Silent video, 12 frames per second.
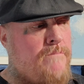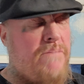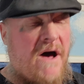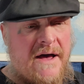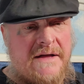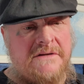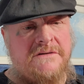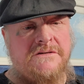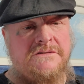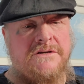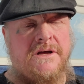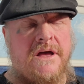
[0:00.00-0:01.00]
but,
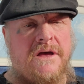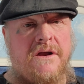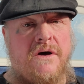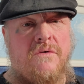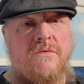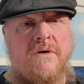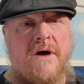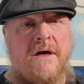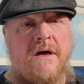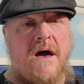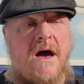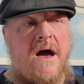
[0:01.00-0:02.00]
you know,
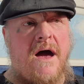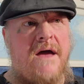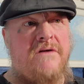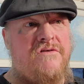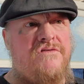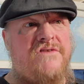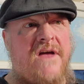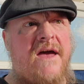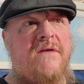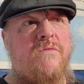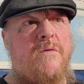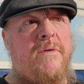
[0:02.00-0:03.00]
I
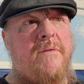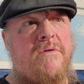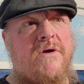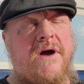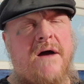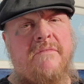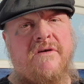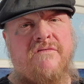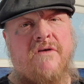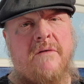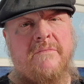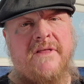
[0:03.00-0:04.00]
understand where people are coming
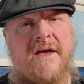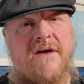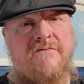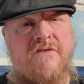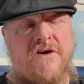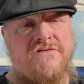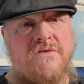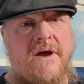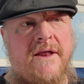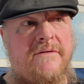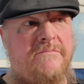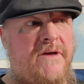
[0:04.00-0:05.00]
from when they get
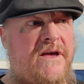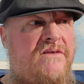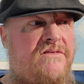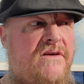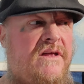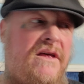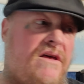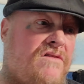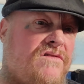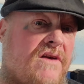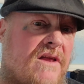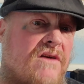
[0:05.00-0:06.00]
frustrated, because it
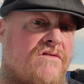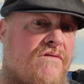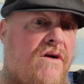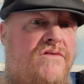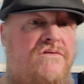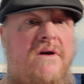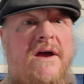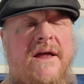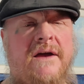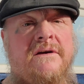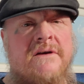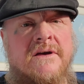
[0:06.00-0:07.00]
is
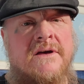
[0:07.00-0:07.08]
frustrating.